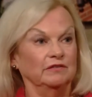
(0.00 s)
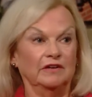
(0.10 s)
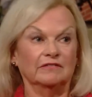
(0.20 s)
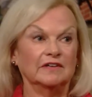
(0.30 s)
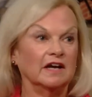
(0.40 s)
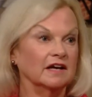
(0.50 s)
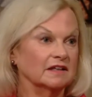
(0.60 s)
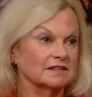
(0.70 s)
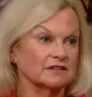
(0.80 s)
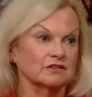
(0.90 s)
we have
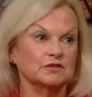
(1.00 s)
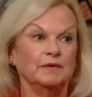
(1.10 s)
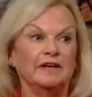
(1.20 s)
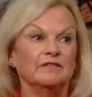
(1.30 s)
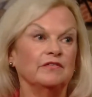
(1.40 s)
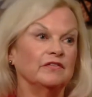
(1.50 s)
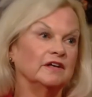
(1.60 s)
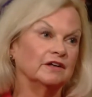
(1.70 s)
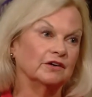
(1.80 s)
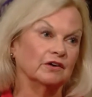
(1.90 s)
concerts, we have
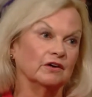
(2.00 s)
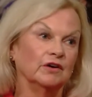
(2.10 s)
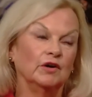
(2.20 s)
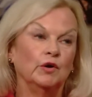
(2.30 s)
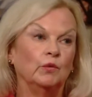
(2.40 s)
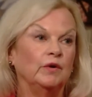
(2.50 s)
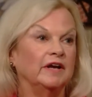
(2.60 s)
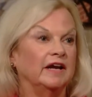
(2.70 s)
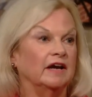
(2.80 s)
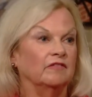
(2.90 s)
theater, we
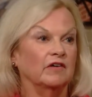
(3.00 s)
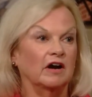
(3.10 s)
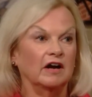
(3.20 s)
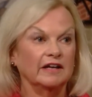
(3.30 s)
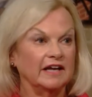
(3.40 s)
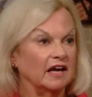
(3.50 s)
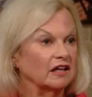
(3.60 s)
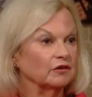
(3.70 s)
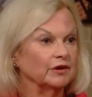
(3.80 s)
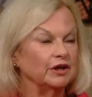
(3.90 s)
have
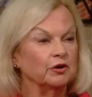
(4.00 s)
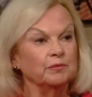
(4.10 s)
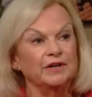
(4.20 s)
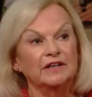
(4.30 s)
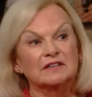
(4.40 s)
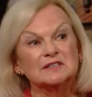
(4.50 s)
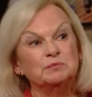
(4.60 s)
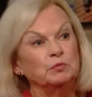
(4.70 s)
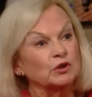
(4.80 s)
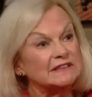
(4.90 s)
gallery openings,
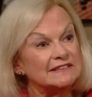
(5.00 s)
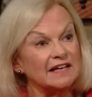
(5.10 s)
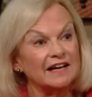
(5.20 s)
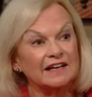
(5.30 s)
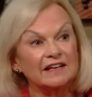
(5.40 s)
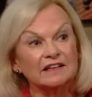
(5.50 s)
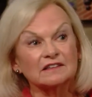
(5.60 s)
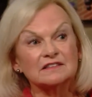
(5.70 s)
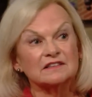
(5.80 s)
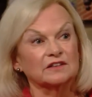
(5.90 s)
book
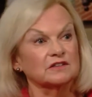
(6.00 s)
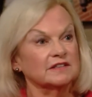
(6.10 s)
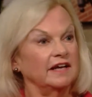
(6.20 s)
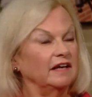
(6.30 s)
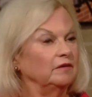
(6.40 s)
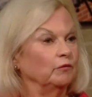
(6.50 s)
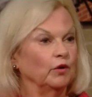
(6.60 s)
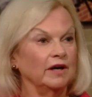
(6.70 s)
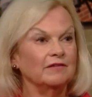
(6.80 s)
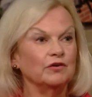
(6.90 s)
signings, there's
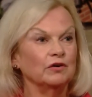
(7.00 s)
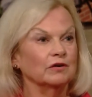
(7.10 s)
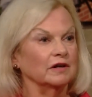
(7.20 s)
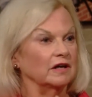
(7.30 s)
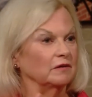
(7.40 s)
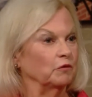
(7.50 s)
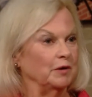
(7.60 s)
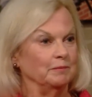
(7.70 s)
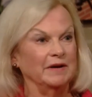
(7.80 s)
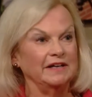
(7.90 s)

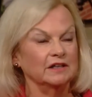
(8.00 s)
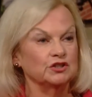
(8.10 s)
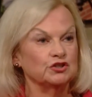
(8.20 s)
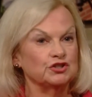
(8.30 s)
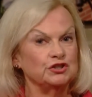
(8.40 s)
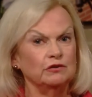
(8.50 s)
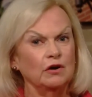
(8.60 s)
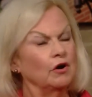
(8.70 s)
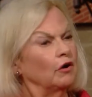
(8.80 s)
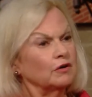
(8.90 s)
what might interest you,
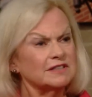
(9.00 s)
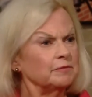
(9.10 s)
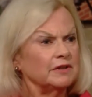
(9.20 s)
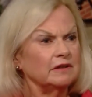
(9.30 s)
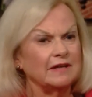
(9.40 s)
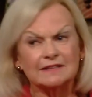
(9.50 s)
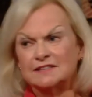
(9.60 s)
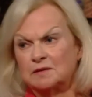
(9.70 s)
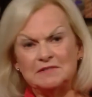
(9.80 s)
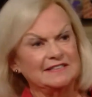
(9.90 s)
or something, as
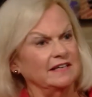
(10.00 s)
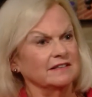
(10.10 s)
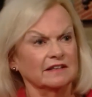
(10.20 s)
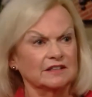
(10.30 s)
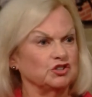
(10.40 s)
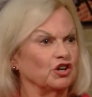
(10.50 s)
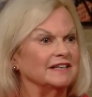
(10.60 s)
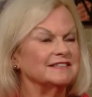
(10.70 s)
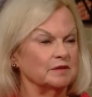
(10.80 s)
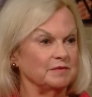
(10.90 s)
Debbie said, let's try
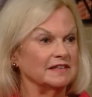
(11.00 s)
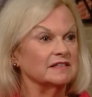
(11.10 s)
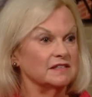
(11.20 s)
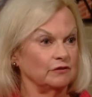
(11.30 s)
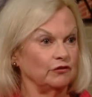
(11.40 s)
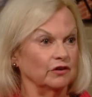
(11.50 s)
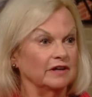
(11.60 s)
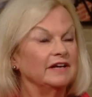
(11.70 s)
something different.